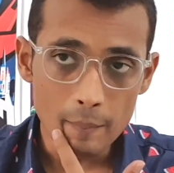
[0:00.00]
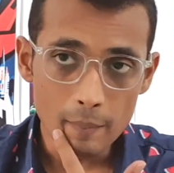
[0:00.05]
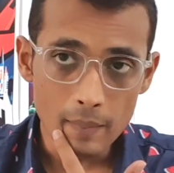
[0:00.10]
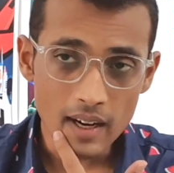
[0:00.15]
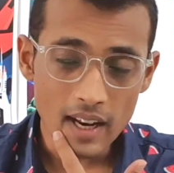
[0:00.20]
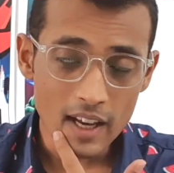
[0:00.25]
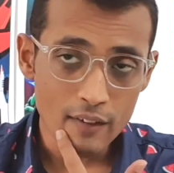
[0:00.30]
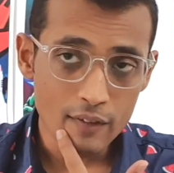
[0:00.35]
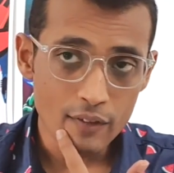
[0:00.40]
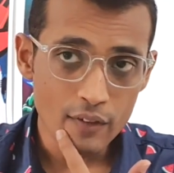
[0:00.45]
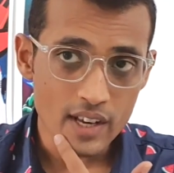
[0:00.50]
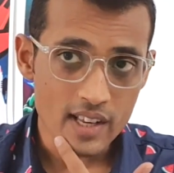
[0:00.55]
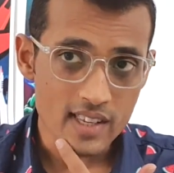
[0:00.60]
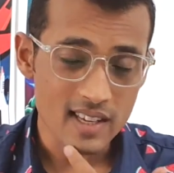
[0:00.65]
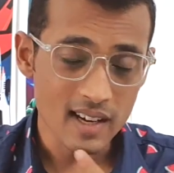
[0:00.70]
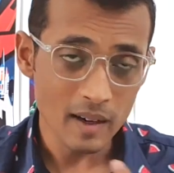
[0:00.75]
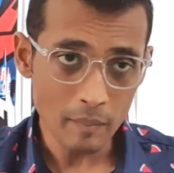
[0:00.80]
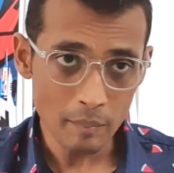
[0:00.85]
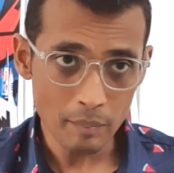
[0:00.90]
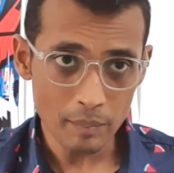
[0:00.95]
Like, for
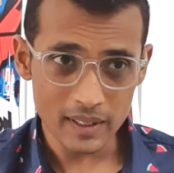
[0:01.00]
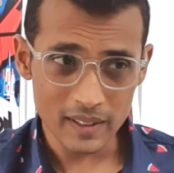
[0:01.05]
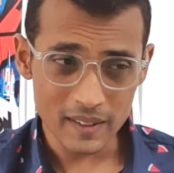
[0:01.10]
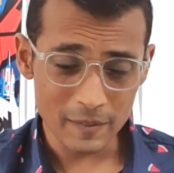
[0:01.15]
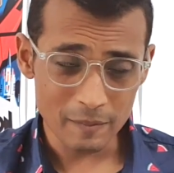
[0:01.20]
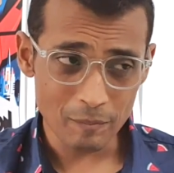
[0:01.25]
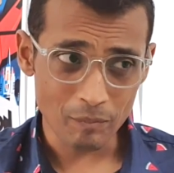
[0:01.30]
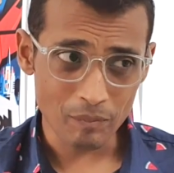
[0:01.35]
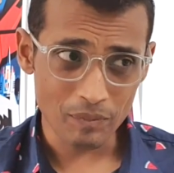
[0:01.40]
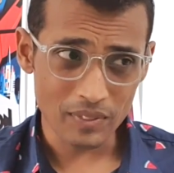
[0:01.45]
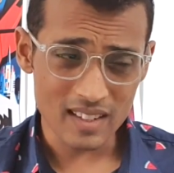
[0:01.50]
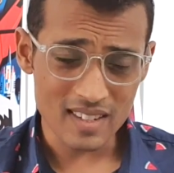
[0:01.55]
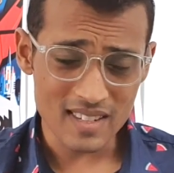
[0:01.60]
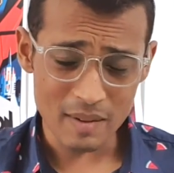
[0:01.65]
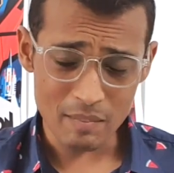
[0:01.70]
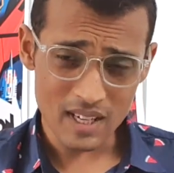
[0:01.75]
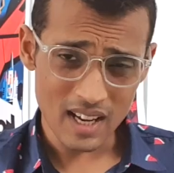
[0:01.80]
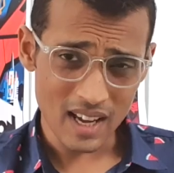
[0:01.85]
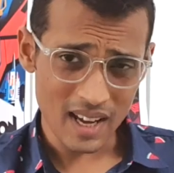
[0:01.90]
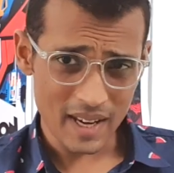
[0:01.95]
example,
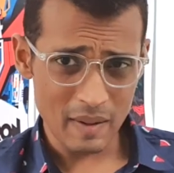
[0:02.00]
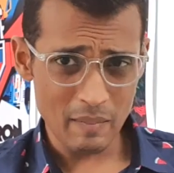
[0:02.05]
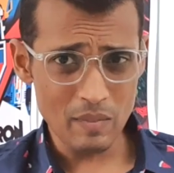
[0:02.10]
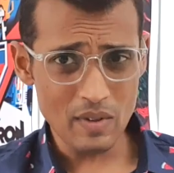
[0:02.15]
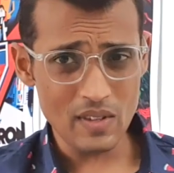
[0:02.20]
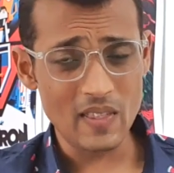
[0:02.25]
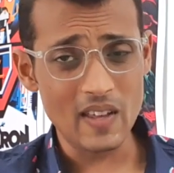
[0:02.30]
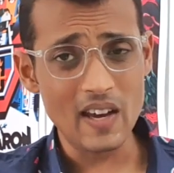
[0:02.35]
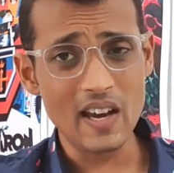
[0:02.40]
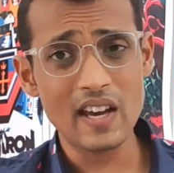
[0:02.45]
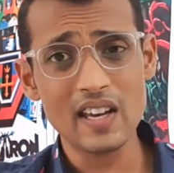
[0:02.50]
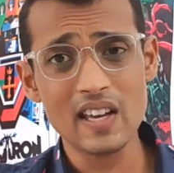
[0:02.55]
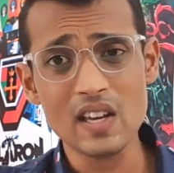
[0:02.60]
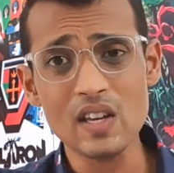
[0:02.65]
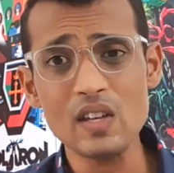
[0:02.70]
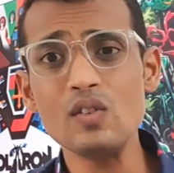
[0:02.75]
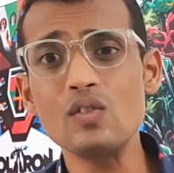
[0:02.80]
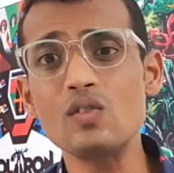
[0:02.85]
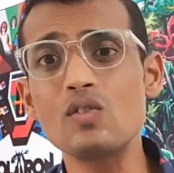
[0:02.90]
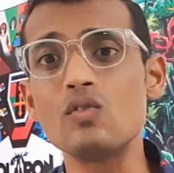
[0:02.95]
sometimes there
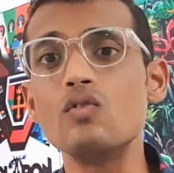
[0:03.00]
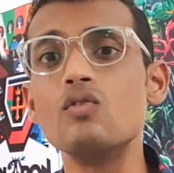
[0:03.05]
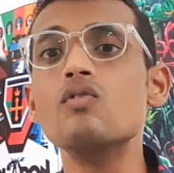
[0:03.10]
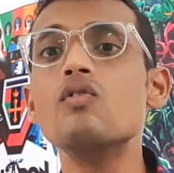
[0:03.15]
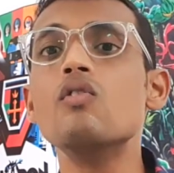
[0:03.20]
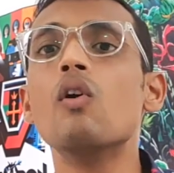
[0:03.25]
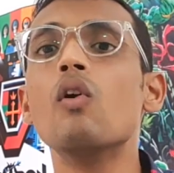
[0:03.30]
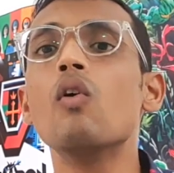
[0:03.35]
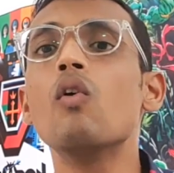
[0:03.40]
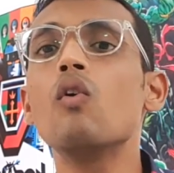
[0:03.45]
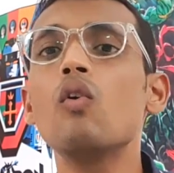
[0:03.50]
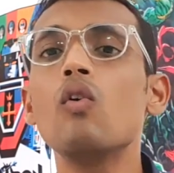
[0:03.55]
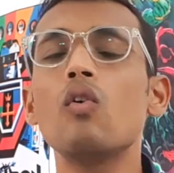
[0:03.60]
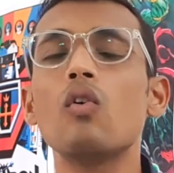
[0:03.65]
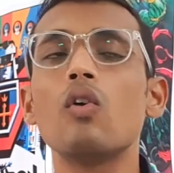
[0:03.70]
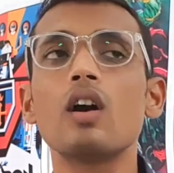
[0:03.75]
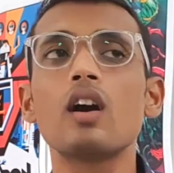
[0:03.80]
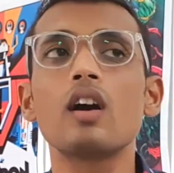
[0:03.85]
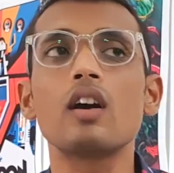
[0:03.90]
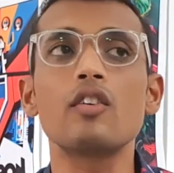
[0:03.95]
is no